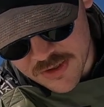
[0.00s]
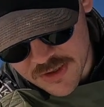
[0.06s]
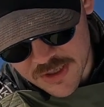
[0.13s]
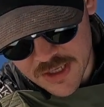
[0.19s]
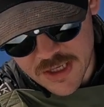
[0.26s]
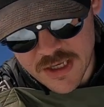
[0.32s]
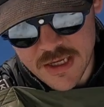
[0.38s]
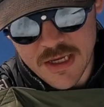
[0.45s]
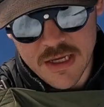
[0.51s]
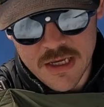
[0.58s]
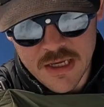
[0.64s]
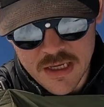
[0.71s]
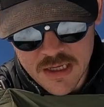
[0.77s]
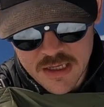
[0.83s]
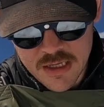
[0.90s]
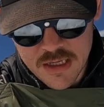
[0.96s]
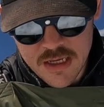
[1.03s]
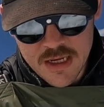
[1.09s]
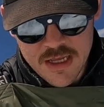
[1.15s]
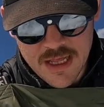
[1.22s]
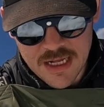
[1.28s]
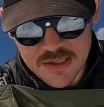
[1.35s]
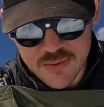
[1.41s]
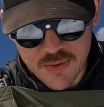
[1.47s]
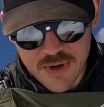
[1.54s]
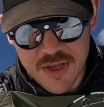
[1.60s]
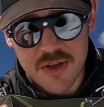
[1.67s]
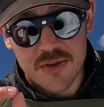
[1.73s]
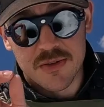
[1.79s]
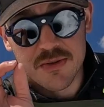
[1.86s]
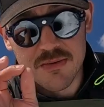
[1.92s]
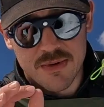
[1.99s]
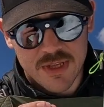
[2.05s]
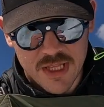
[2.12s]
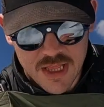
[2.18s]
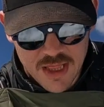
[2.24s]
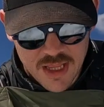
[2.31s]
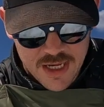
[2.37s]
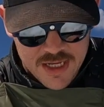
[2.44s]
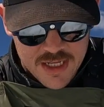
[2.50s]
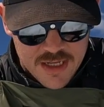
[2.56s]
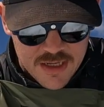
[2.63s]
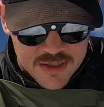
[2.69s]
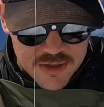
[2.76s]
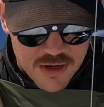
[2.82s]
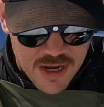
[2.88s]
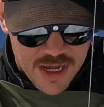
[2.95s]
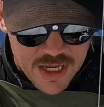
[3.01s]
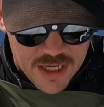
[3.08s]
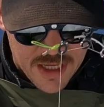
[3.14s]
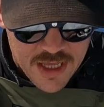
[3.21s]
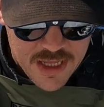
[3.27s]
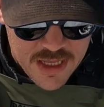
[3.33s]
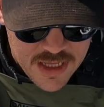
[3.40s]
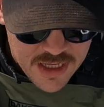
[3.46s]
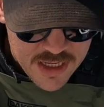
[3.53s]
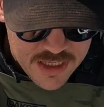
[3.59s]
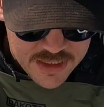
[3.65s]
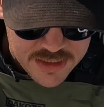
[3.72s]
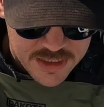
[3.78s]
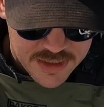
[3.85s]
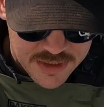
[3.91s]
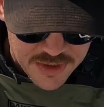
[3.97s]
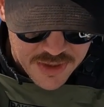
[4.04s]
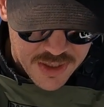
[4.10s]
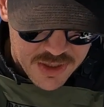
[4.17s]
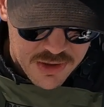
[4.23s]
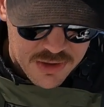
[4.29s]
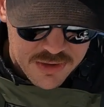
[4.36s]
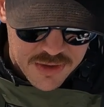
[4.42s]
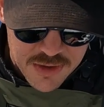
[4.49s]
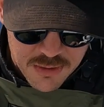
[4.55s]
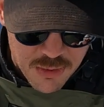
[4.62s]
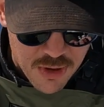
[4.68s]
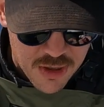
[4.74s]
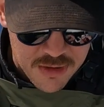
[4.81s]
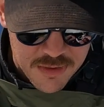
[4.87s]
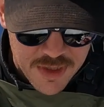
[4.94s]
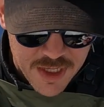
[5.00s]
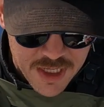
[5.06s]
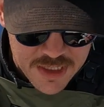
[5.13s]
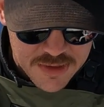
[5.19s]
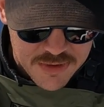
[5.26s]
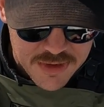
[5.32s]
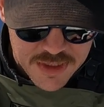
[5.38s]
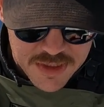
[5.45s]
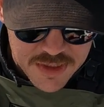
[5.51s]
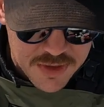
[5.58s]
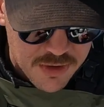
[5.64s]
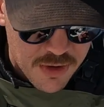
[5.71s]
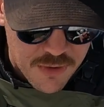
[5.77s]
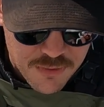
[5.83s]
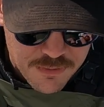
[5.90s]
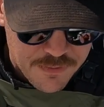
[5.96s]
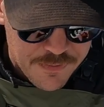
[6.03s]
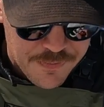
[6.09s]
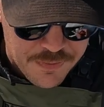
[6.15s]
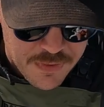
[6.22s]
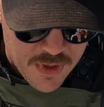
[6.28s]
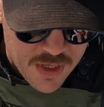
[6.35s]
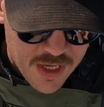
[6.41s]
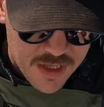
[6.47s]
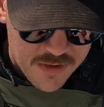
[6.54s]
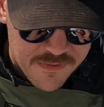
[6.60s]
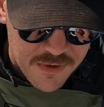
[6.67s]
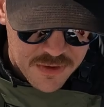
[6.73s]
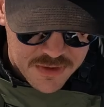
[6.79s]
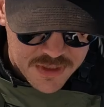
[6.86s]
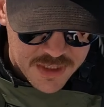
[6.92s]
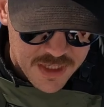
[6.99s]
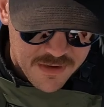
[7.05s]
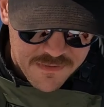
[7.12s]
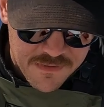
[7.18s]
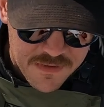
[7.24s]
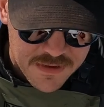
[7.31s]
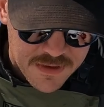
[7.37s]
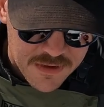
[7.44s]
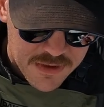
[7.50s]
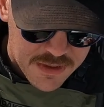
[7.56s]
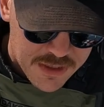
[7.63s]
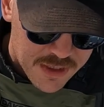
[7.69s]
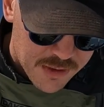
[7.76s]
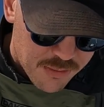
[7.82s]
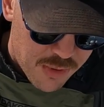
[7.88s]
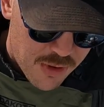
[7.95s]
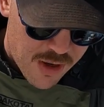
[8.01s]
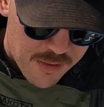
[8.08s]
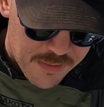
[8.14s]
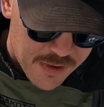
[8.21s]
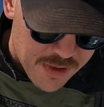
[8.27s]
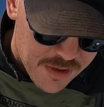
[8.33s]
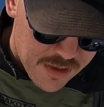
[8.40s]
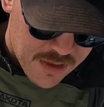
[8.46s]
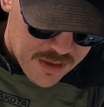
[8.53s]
good. That's why you use really light drag. It's because you get hooked on the bottom of the ice with these trout, and if you're stiff, they're just gonna pop you